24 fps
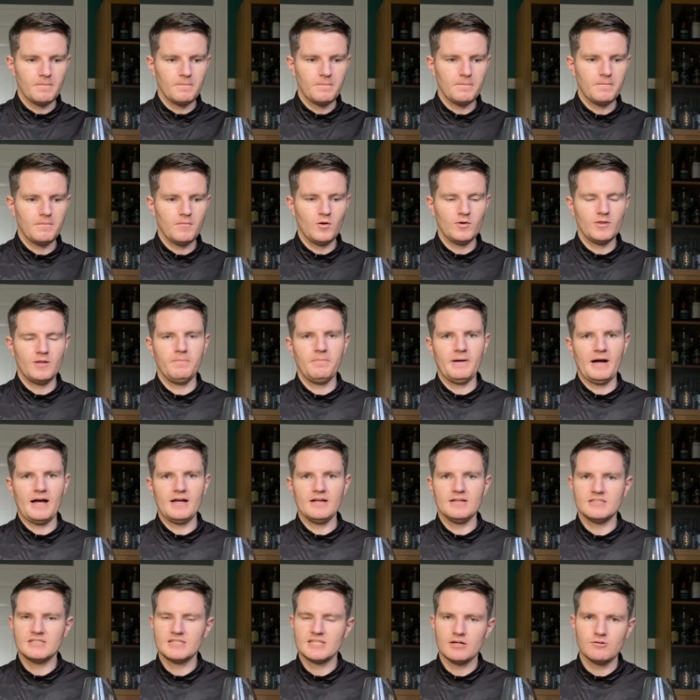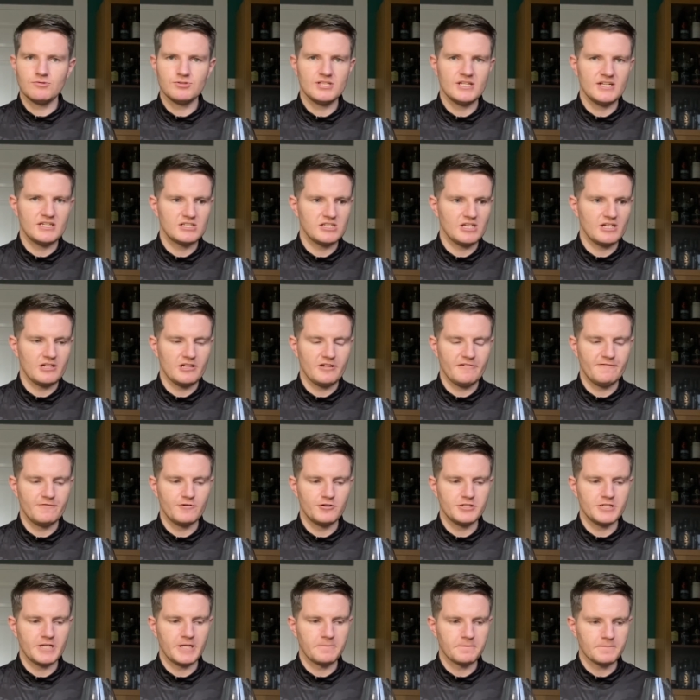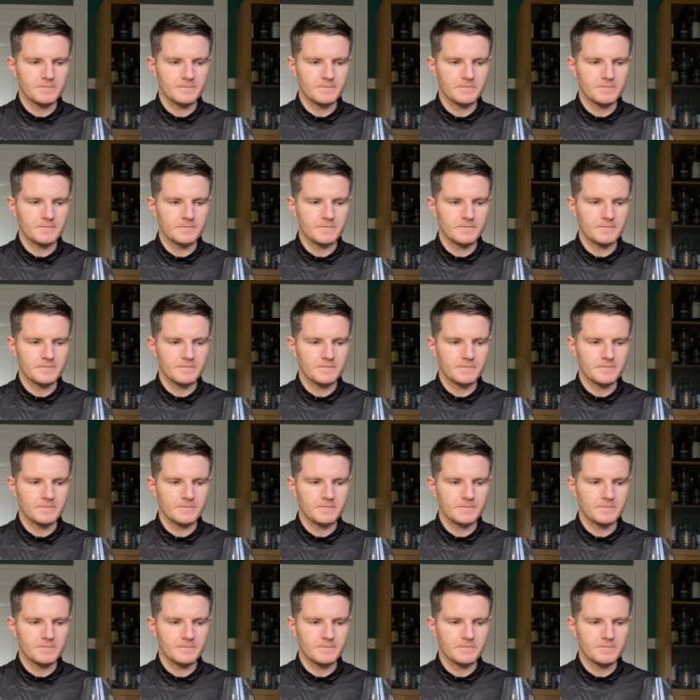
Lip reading: On the palate, it still stays lightly fruity.